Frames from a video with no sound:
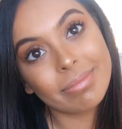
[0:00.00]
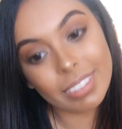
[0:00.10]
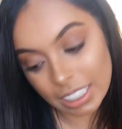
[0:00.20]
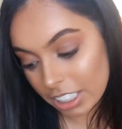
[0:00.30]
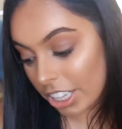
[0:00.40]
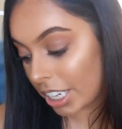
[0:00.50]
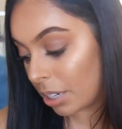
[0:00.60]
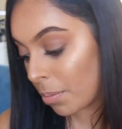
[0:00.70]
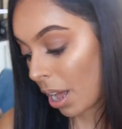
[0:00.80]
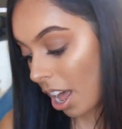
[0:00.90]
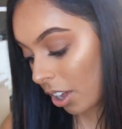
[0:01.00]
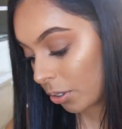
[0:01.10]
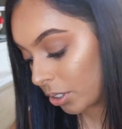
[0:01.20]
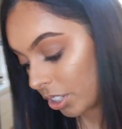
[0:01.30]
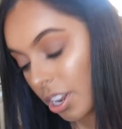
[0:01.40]
it's 13
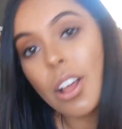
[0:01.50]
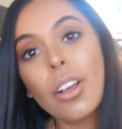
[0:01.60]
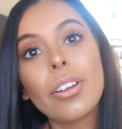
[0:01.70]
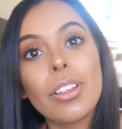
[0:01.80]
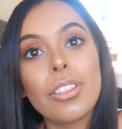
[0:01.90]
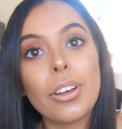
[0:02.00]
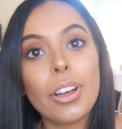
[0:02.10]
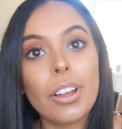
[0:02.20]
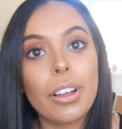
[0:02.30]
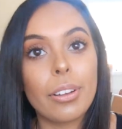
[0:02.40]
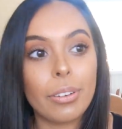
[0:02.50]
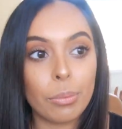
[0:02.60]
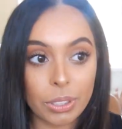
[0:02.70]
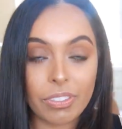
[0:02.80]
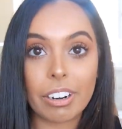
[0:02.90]
pound that
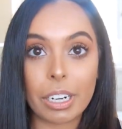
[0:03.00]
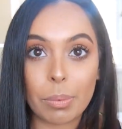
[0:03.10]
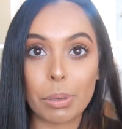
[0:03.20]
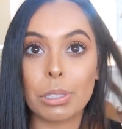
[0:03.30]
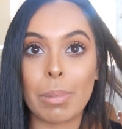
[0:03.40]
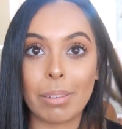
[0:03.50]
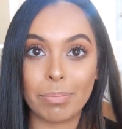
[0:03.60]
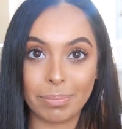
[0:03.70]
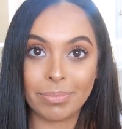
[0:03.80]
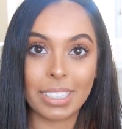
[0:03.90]
was very well spent